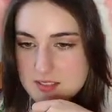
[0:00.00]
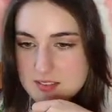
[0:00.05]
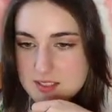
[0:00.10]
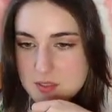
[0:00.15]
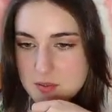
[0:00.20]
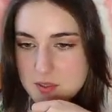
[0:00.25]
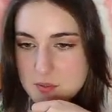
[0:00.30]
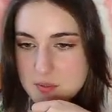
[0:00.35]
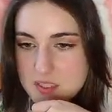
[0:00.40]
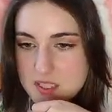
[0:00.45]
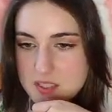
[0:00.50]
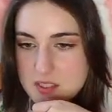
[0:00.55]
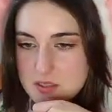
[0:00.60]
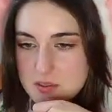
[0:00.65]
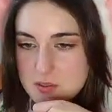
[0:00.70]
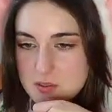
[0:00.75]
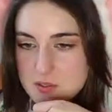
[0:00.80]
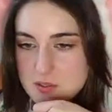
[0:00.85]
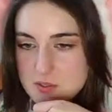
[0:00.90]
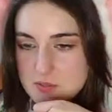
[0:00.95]
Now let me
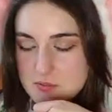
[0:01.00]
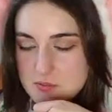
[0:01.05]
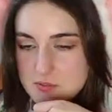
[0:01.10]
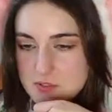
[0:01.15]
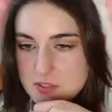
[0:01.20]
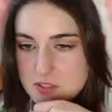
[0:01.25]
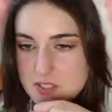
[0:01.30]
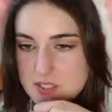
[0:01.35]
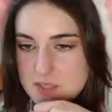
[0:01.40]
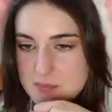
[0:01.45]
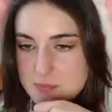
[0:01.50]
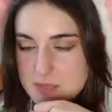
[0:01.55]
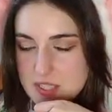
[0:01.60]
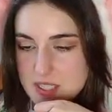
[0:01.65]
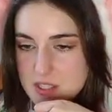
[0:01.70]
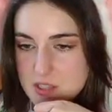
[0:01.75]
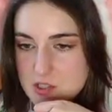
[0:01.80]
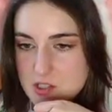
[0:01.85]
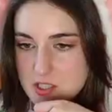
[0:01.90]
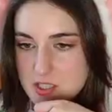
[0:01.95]
go to the first
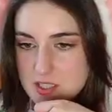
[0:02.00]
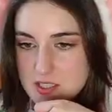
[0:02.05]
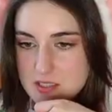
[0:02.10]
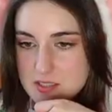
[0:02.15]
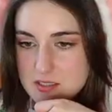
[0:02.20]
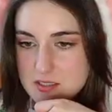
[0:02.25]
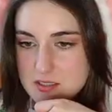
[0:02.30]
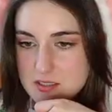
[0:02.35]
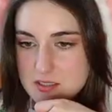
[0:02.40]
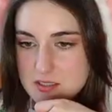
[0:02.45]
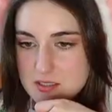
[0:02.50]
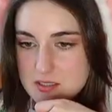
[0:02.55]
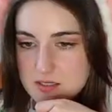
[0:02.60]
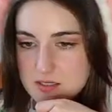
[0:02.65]
page again.